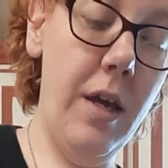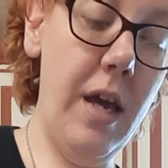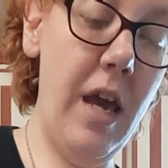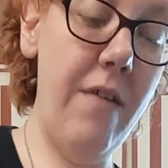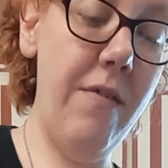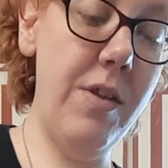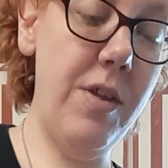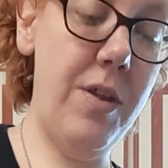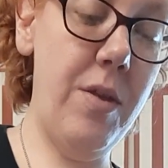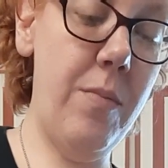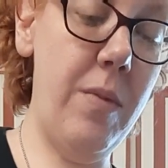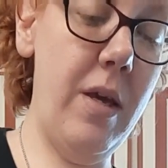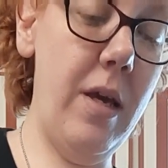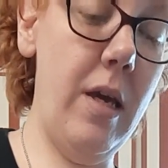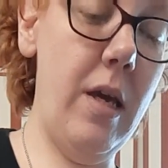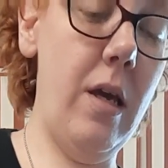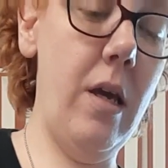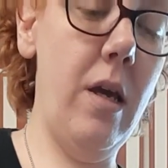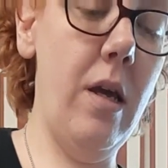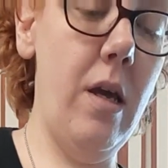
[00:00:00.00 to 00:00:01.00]
gave it to
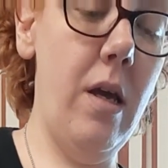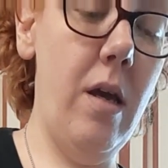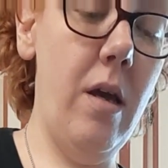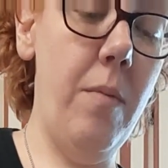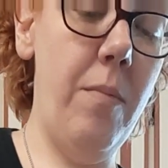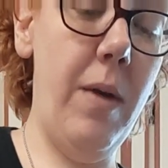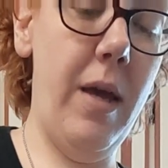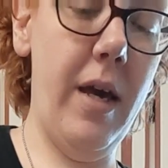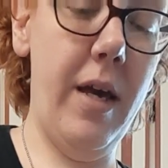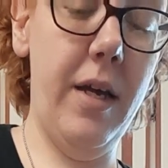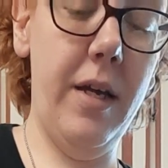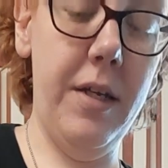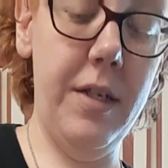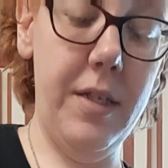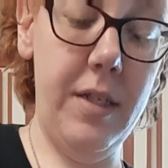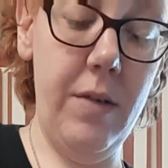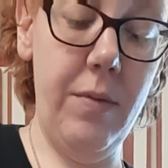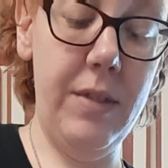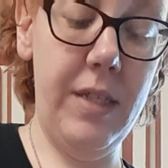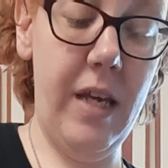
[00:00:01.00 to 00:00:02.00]
me because
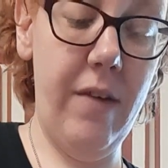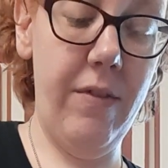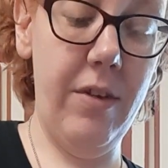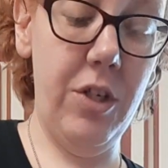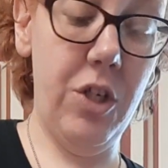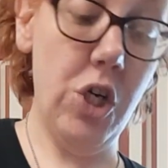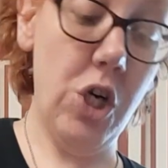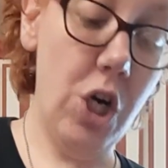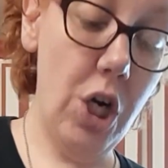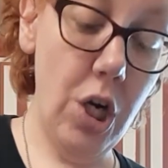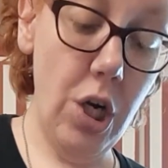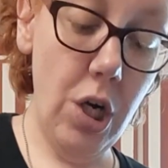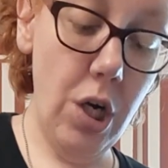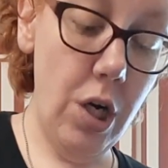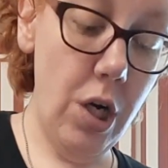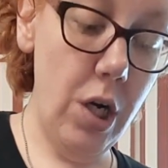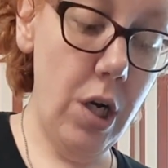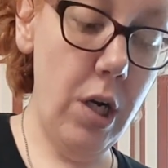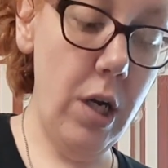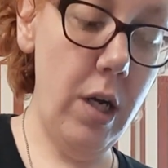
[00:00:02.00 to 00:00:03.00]
it was given to
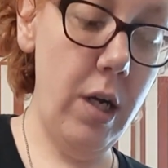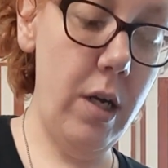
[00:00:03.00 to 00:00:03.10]
her